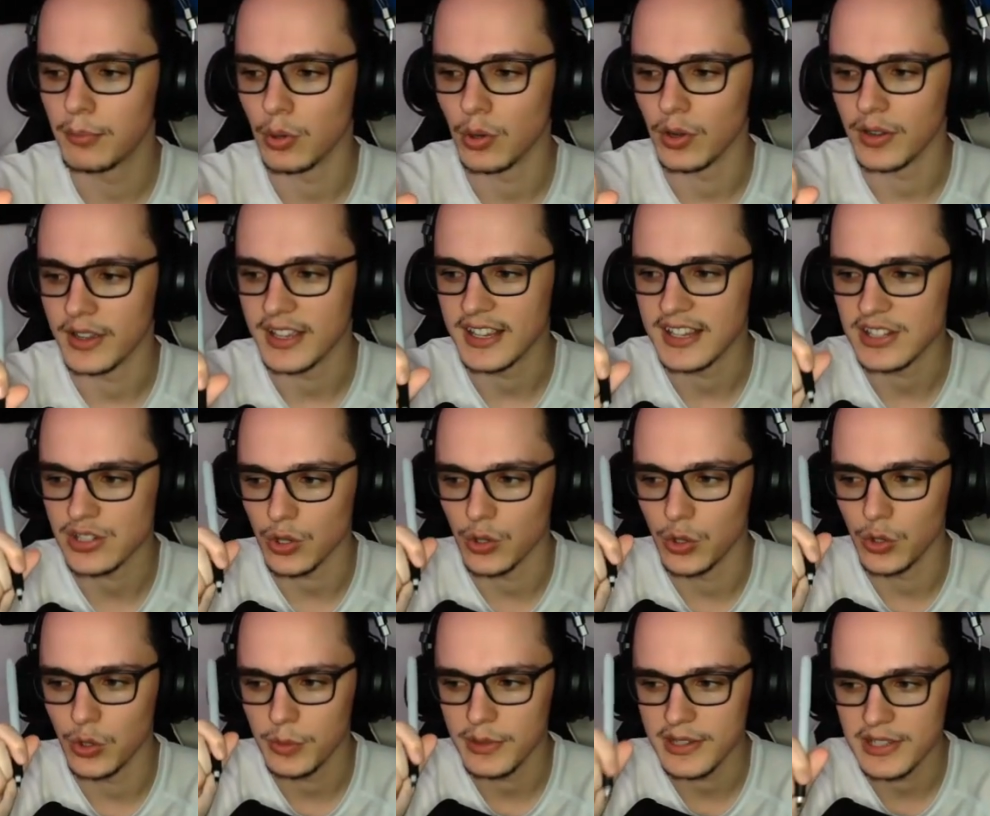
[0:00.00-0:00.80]
but
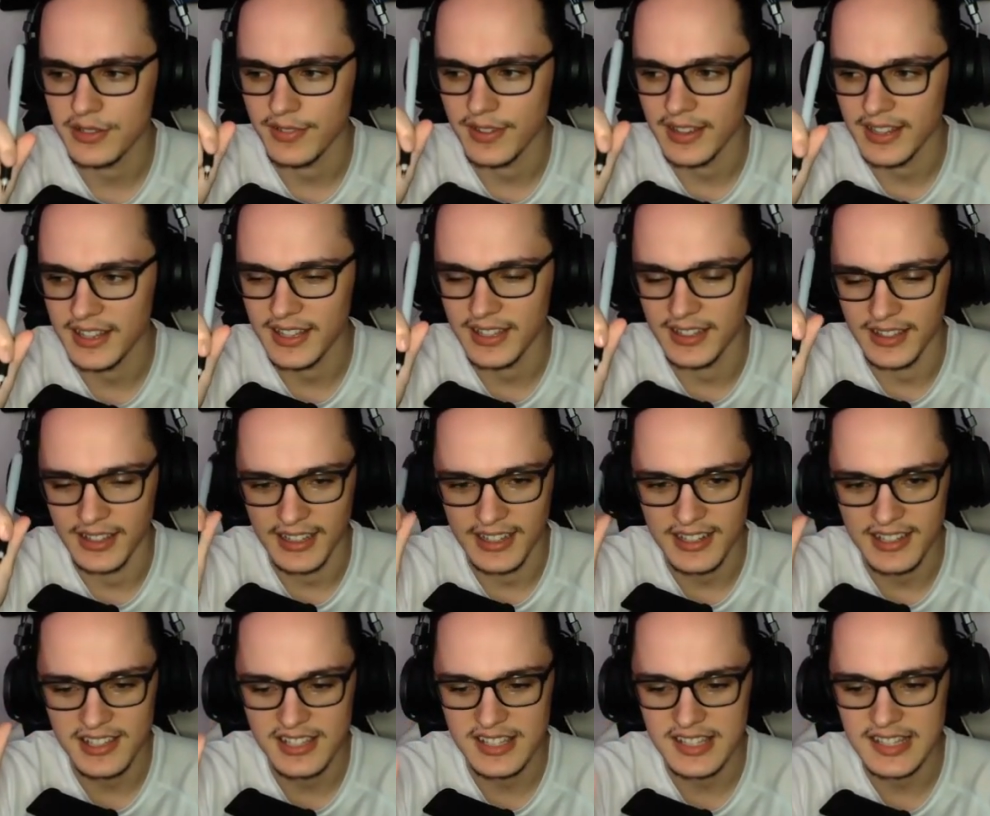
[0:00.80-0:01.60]
he's always thinking,
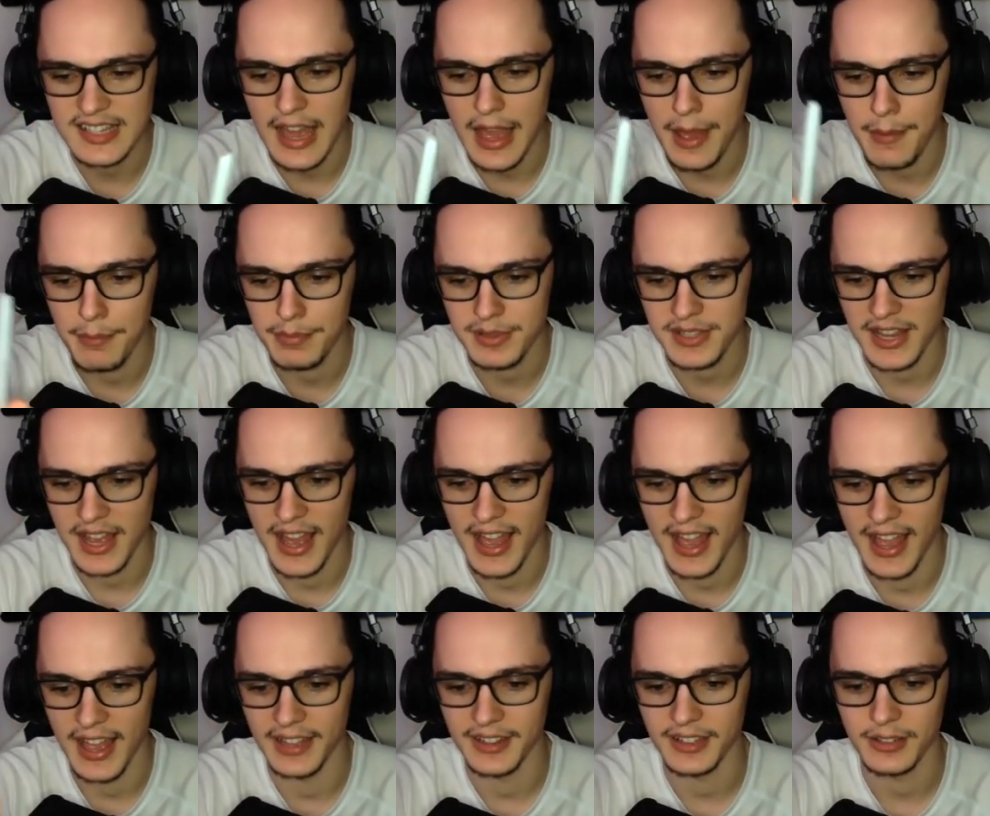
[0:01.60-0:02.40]
like, steps
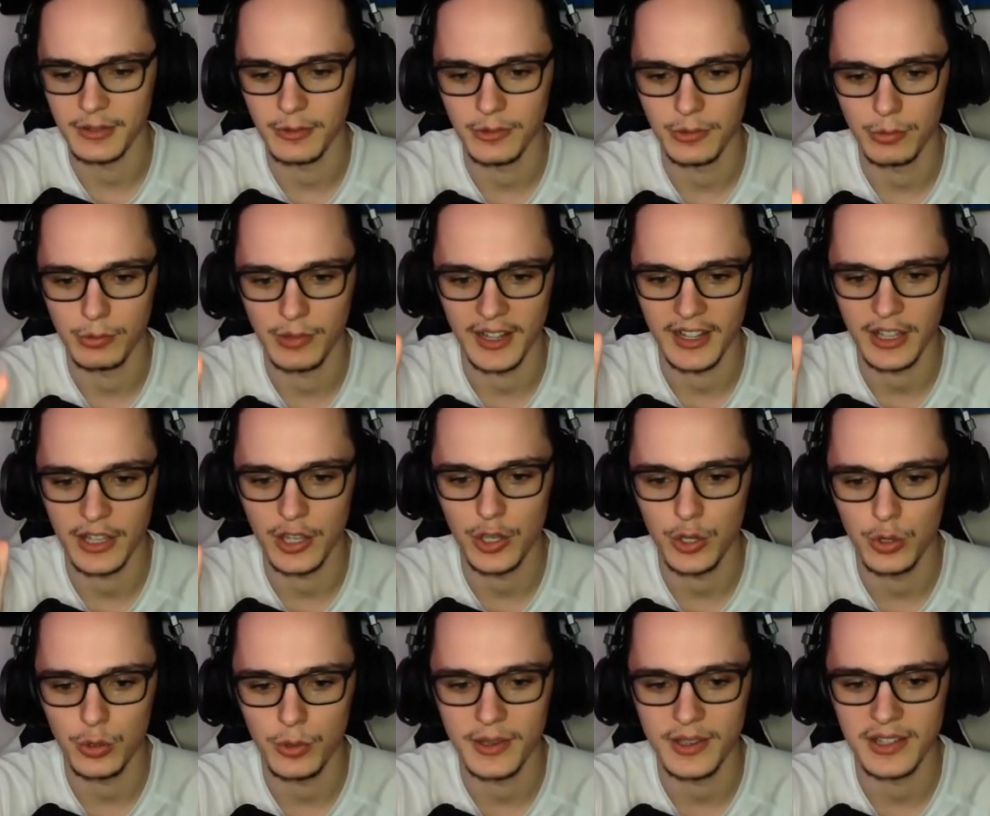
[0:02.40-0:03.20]
ahead,
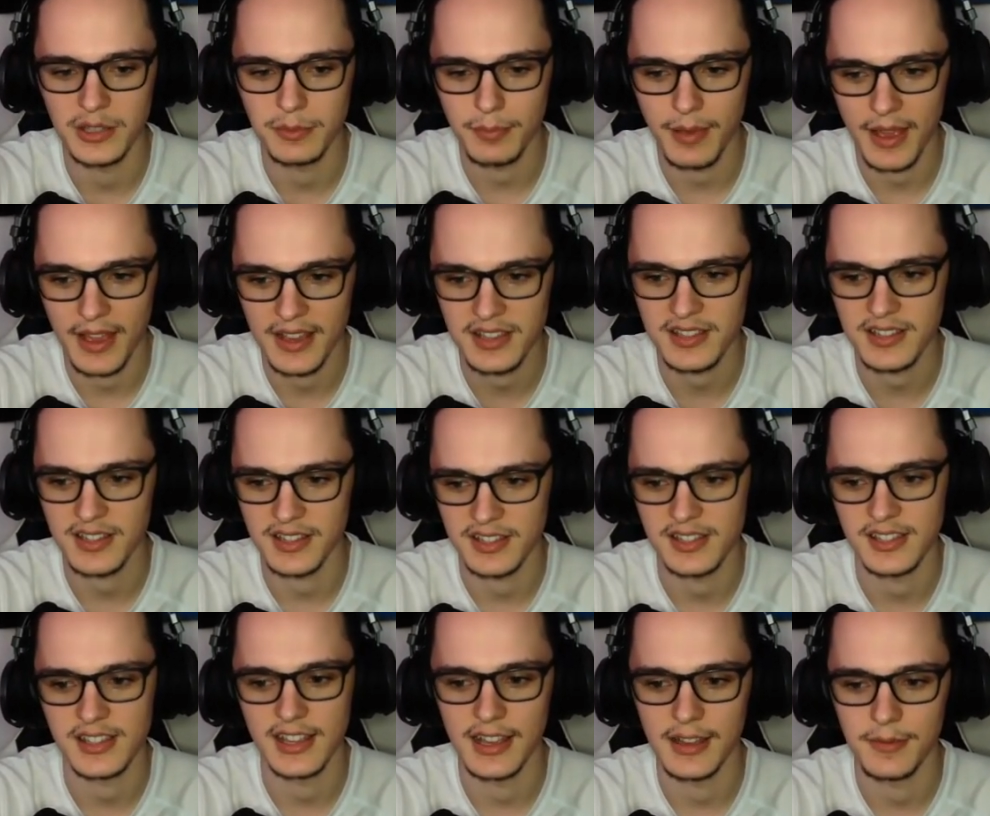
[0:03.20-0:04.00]
like, who is
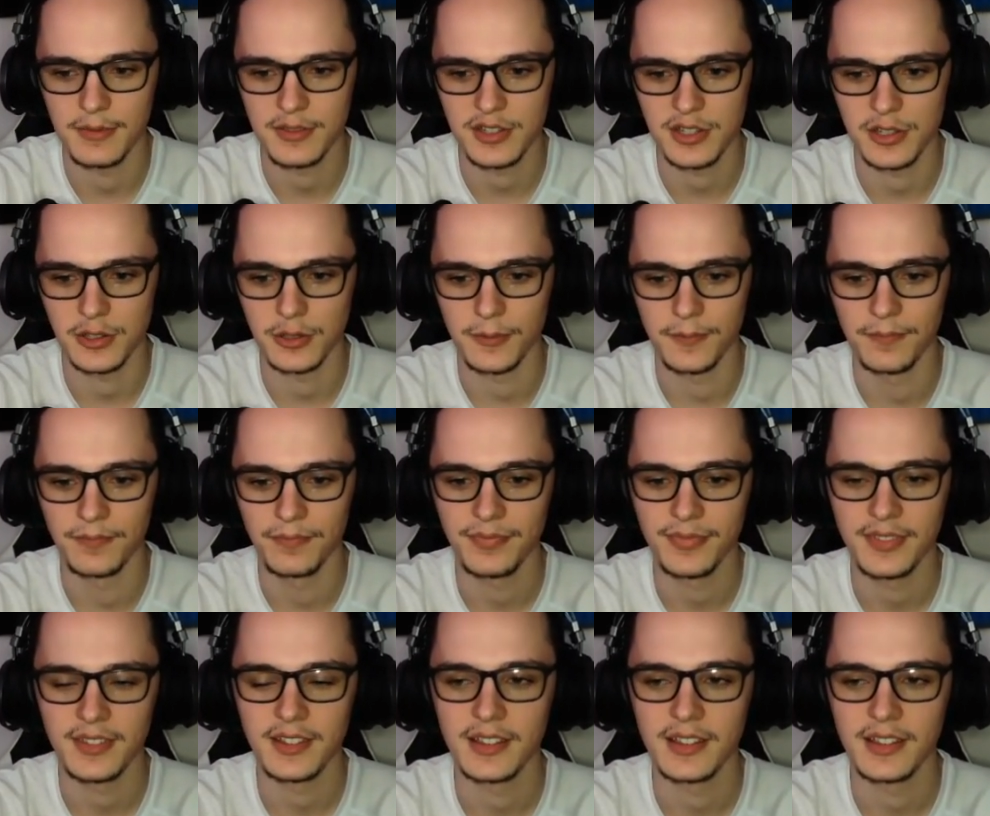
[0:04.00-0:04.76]
best to serve to